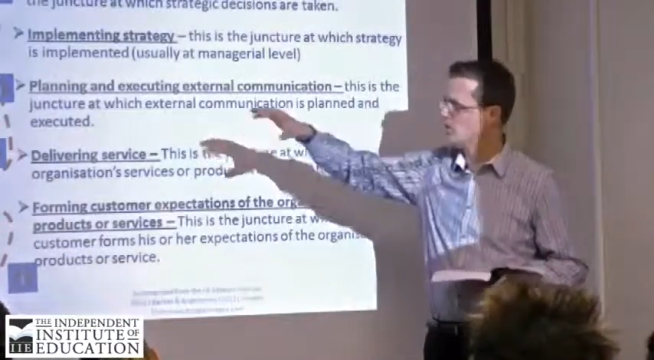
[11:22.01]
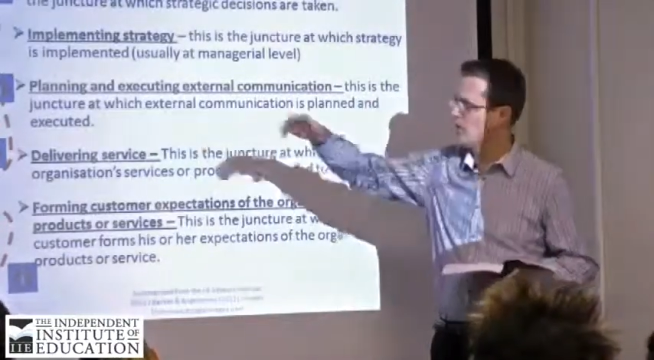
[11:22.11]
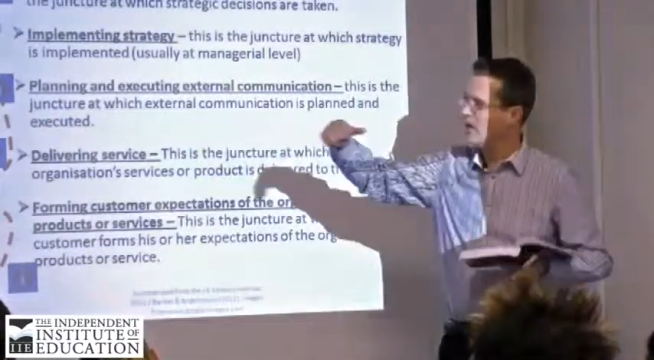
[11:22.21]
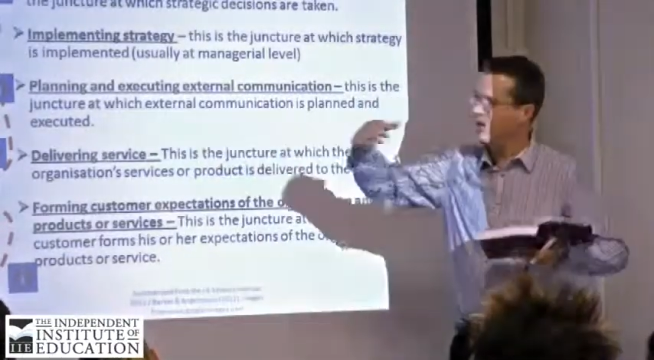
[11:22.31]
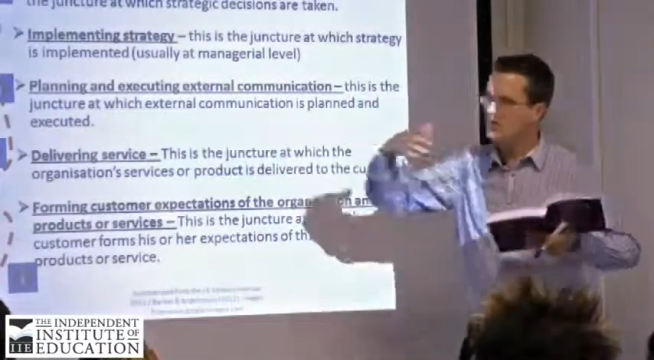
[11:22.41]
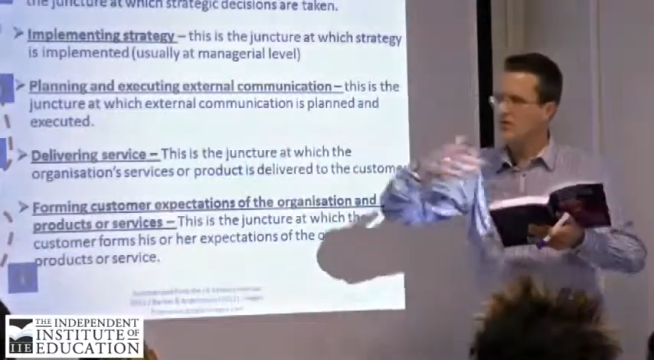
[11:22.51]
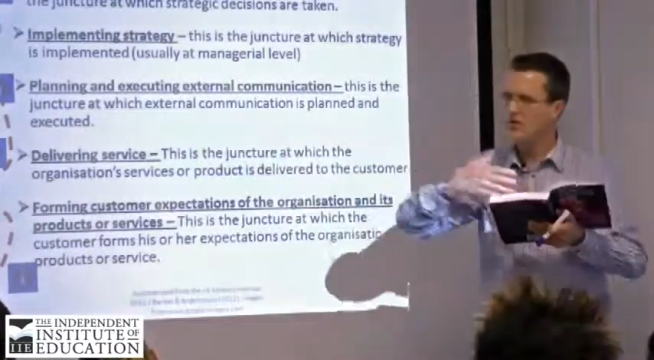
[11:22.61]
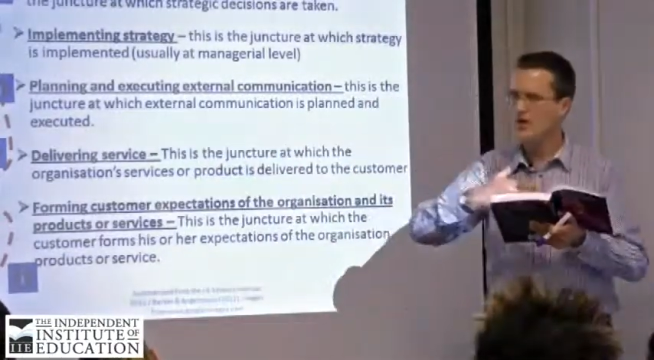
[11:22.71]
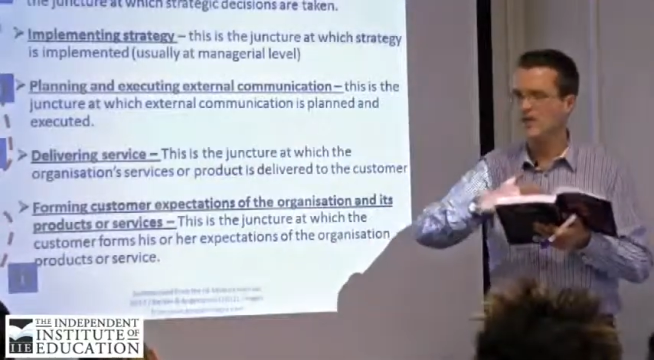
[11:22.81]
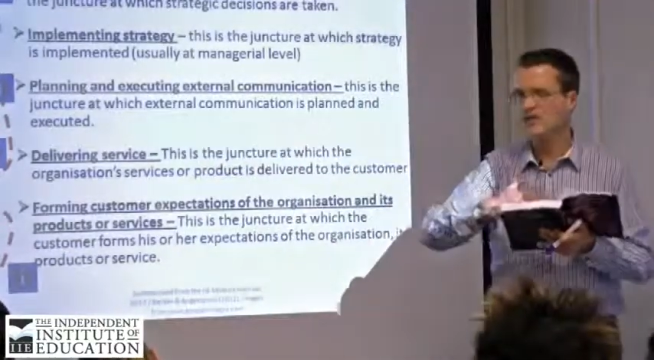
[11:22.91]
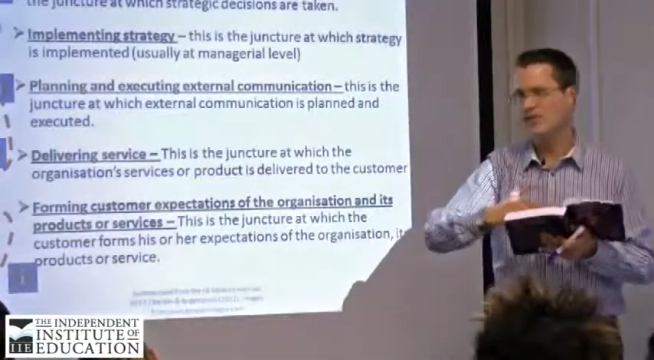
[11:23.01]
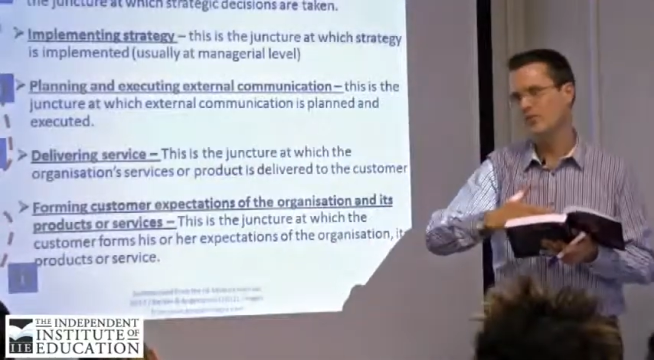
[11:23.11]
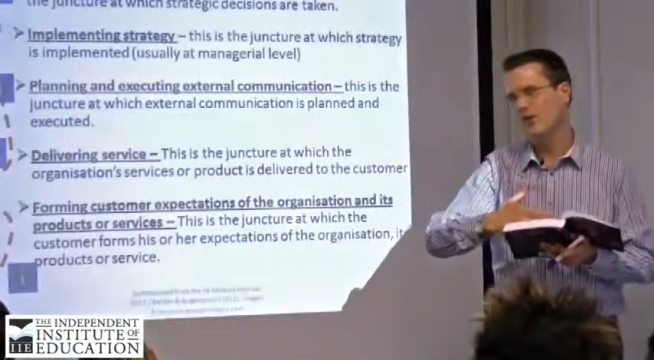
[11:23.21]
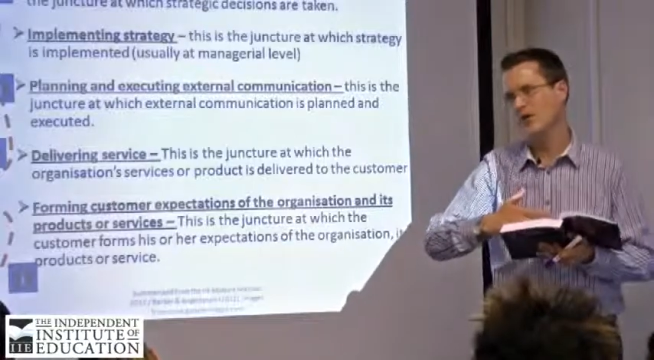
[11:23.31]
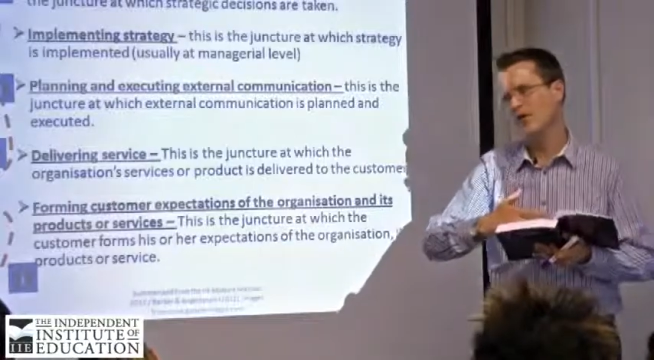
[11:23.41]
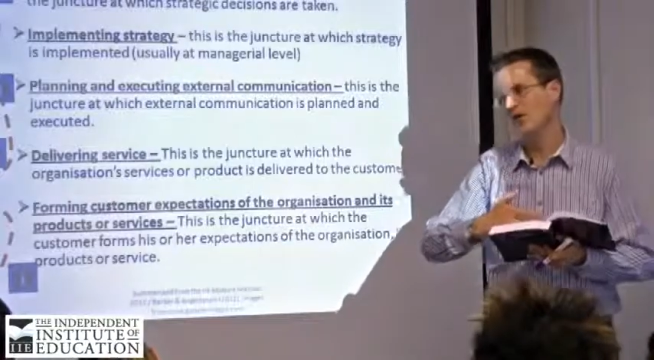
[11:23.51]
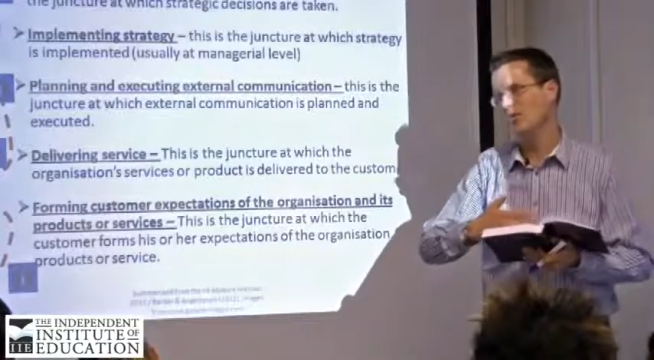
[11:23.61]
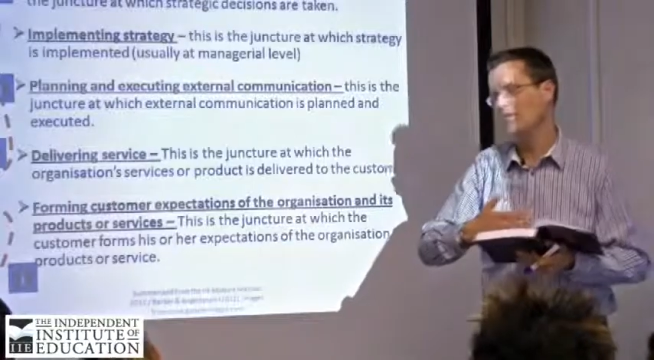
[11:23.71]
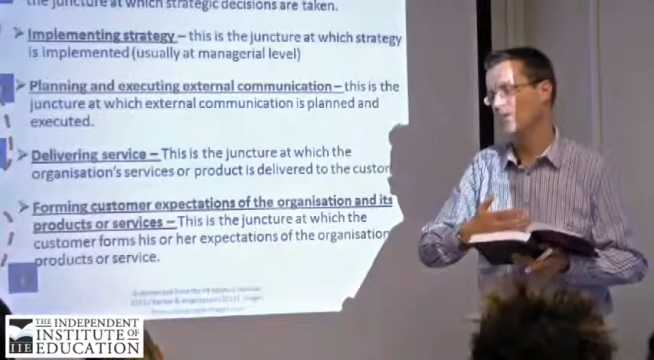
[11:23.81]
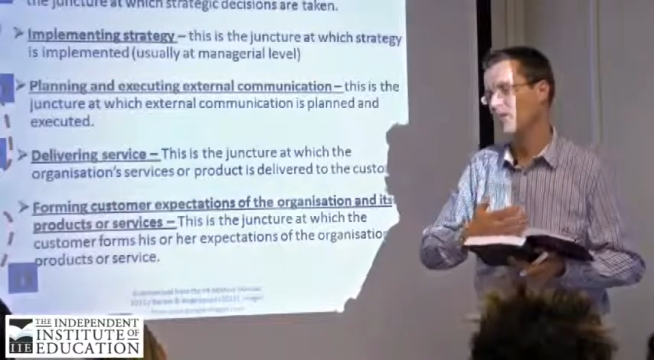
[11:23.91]
to integrate your
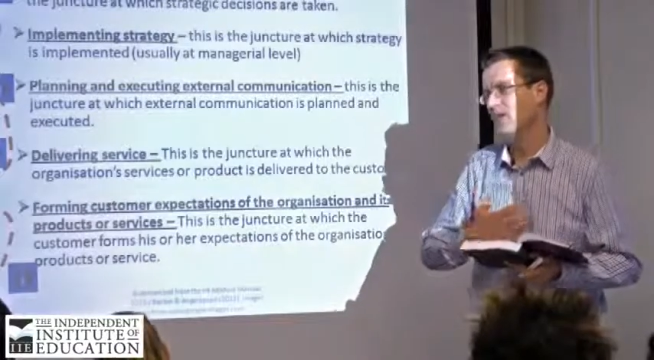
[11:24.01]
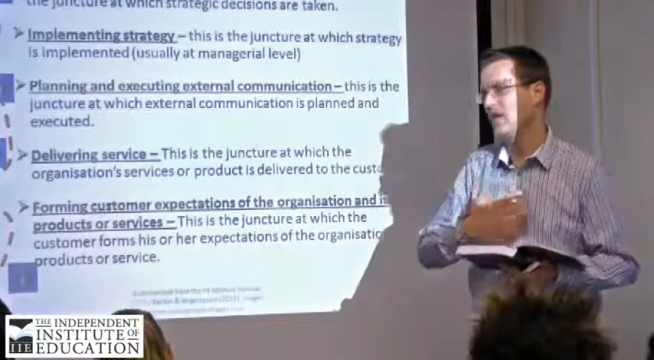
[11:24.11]
communication